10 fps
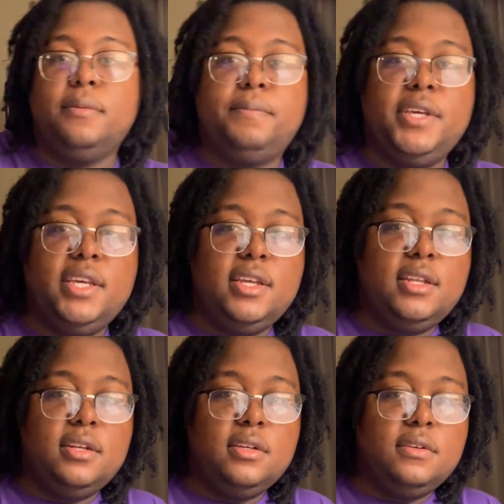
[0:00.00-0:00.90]

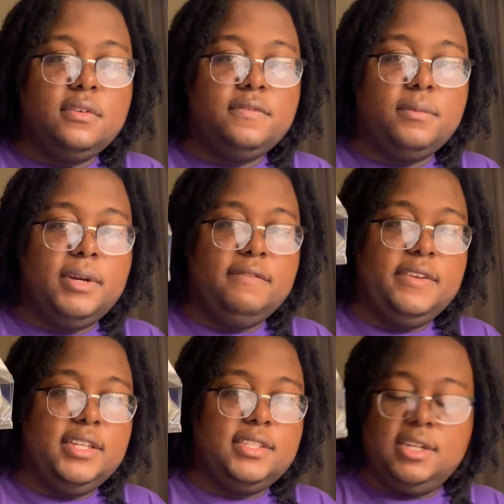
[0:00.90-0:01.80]
pen for my
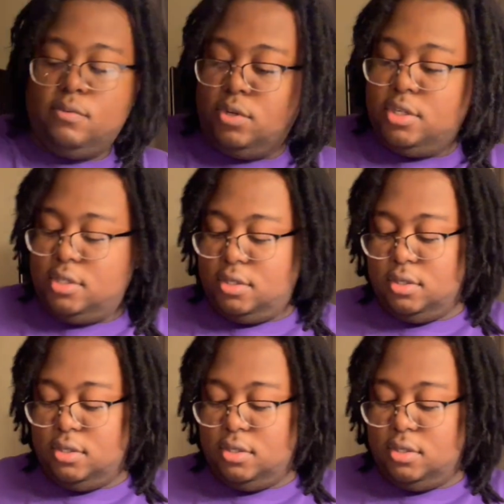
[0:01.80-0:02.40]
vest at work.